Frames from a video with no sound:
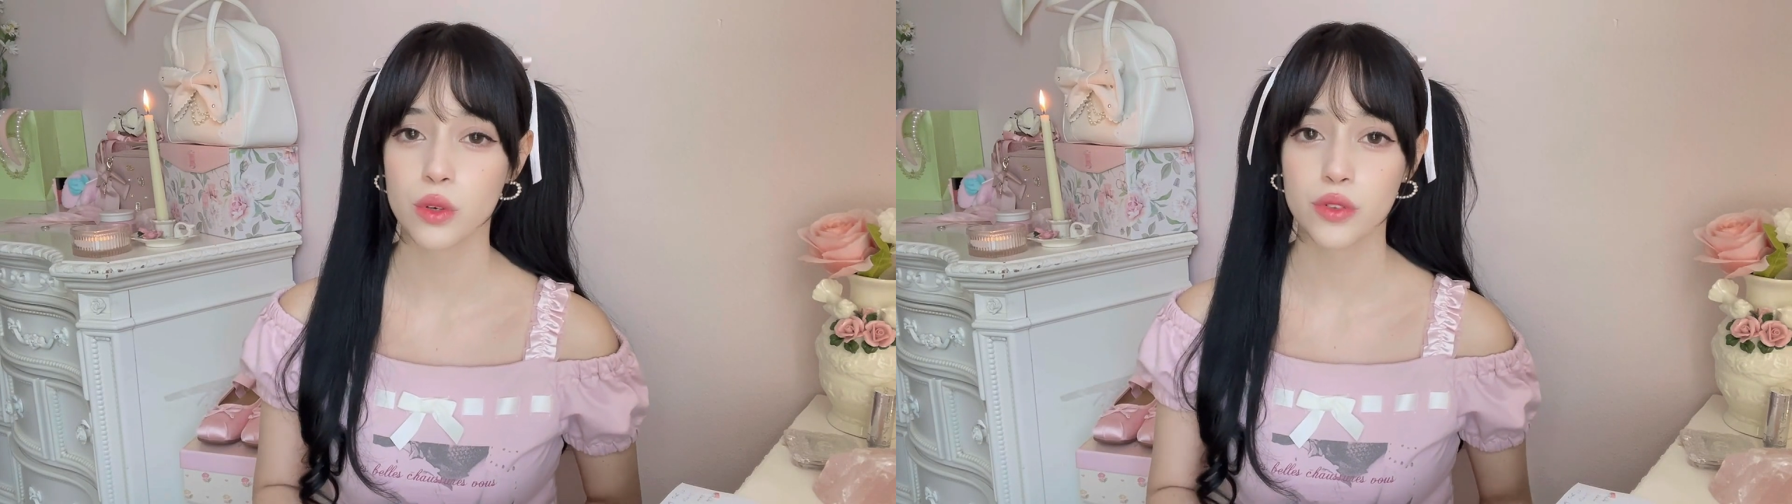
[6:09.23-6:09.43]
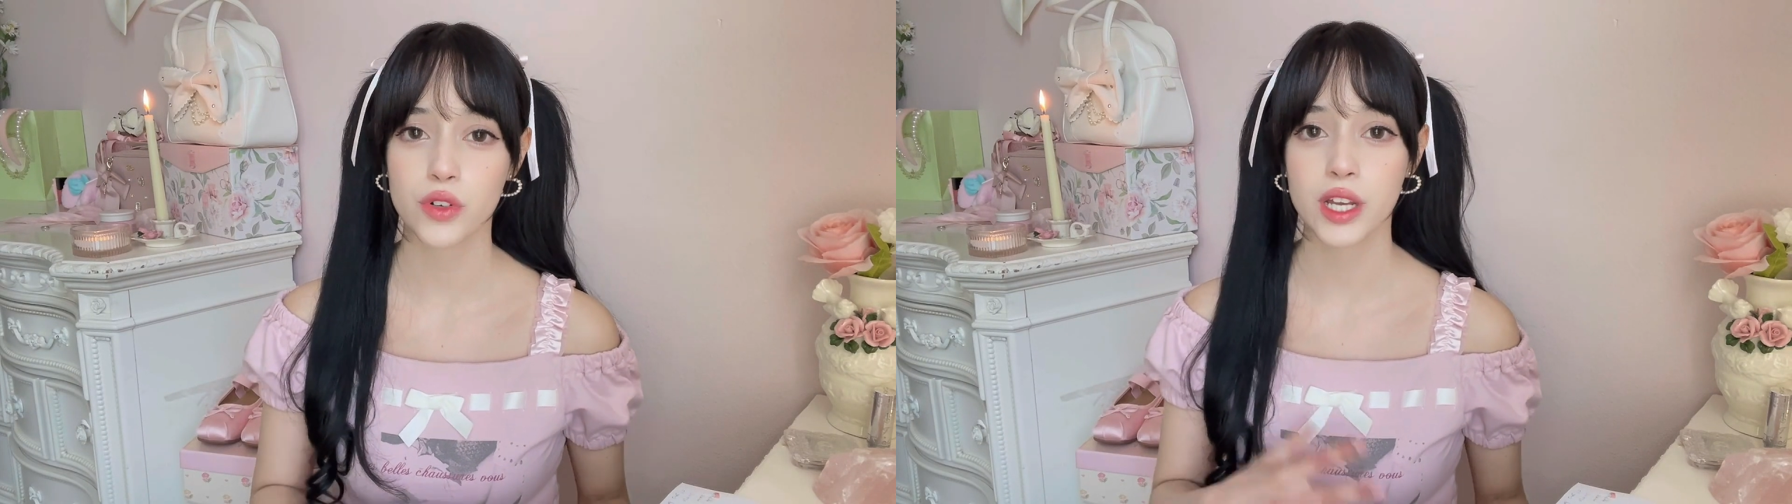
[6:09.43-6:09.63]

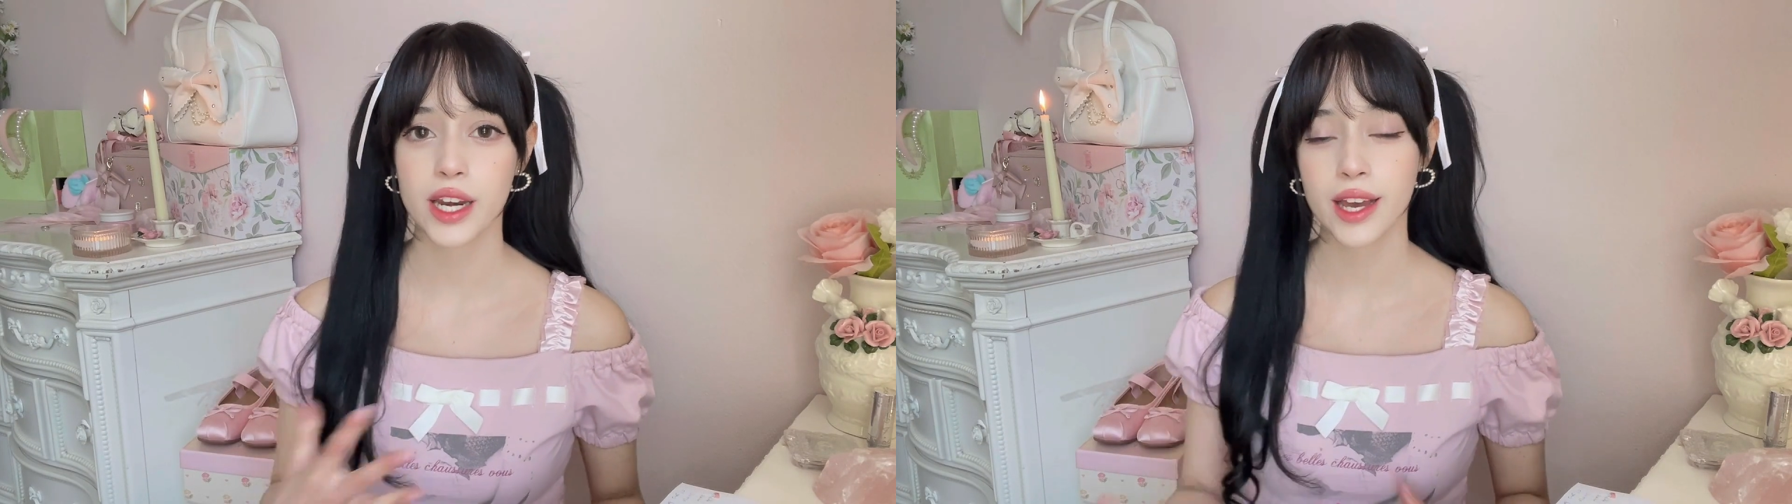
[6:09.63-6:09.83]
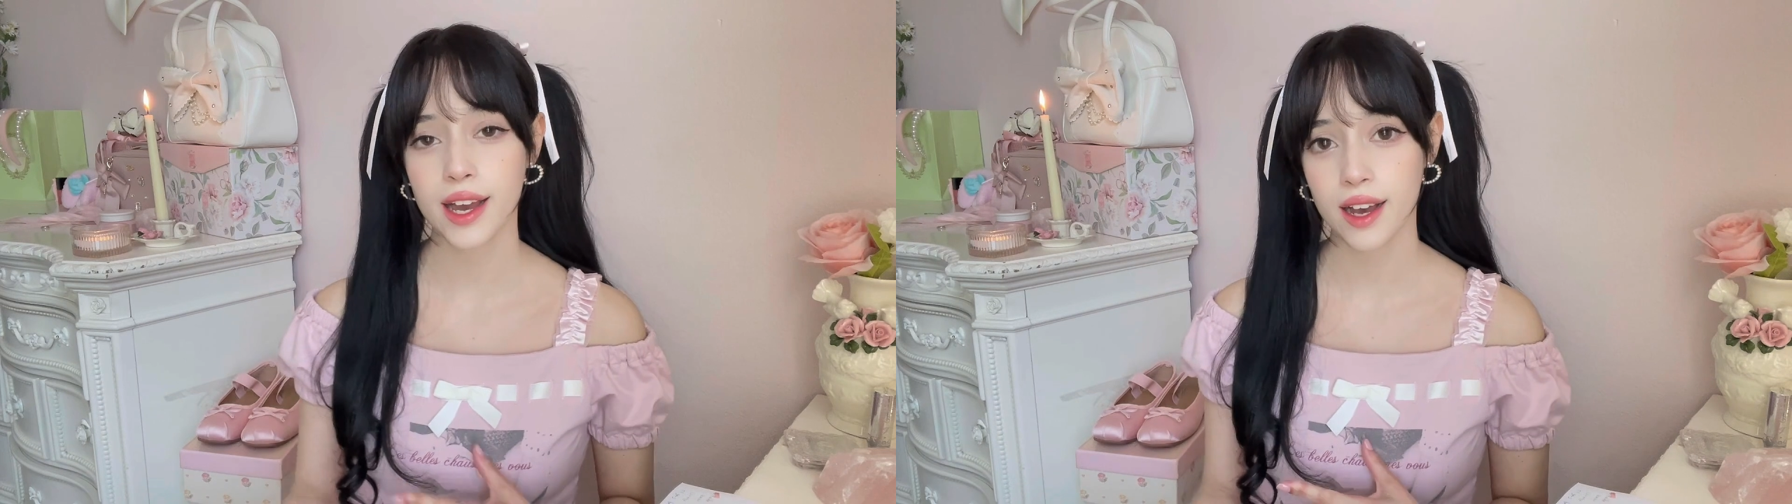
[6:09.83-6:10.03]
or if you're
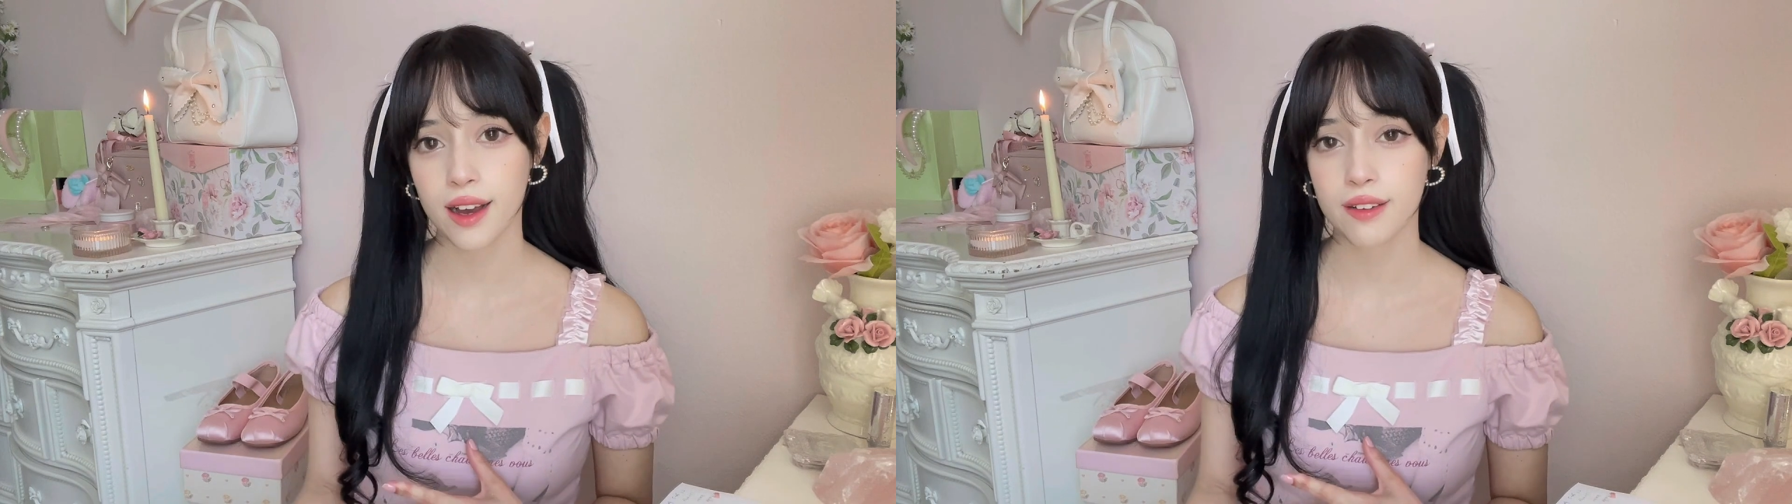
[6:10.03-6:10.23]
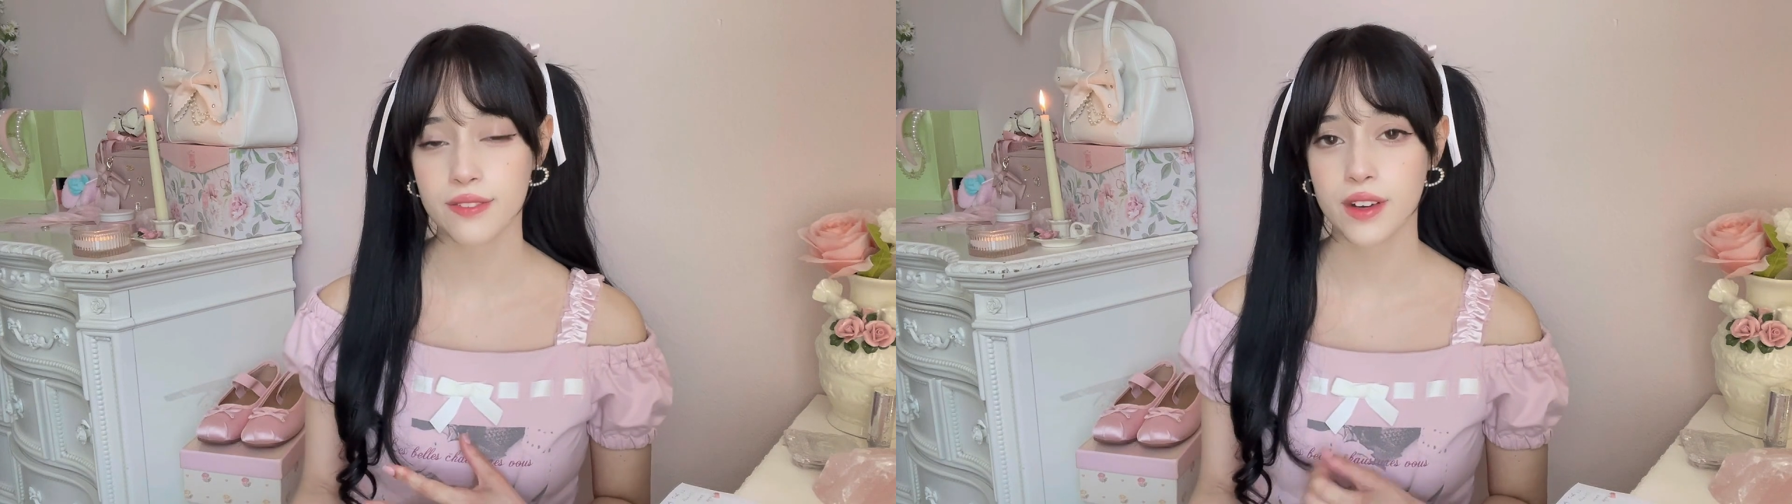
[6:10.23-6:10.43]
gonna
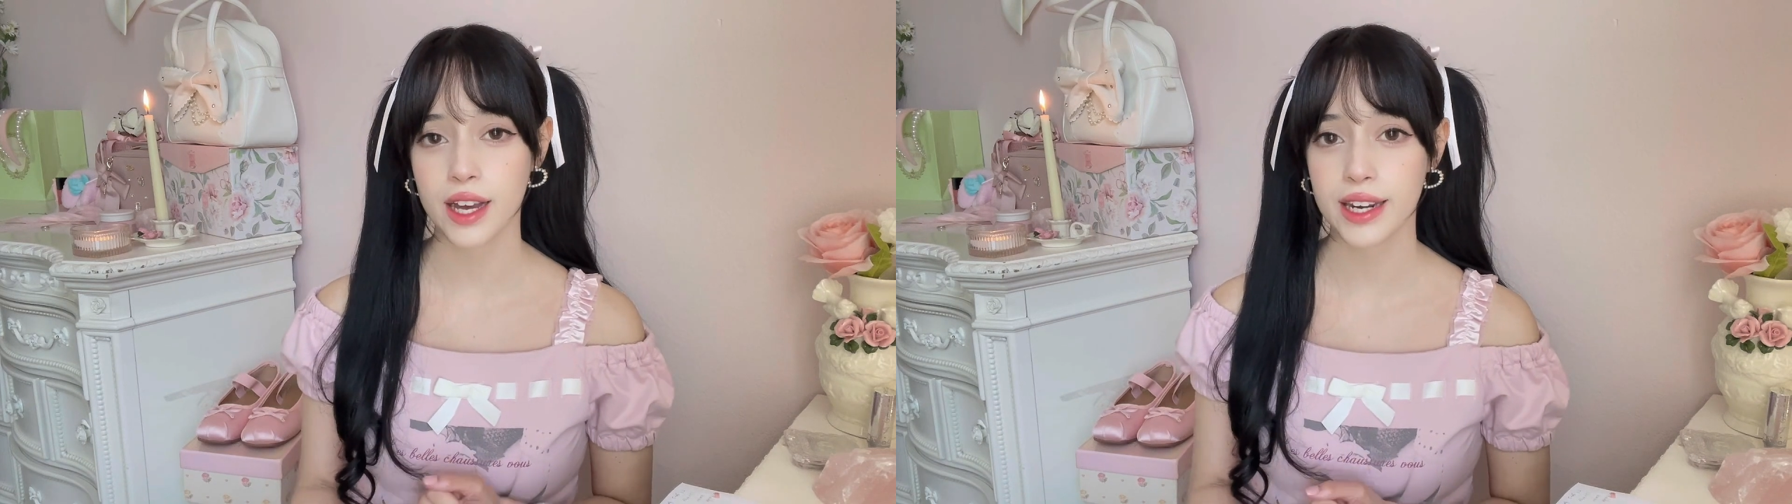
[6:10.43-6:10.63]
have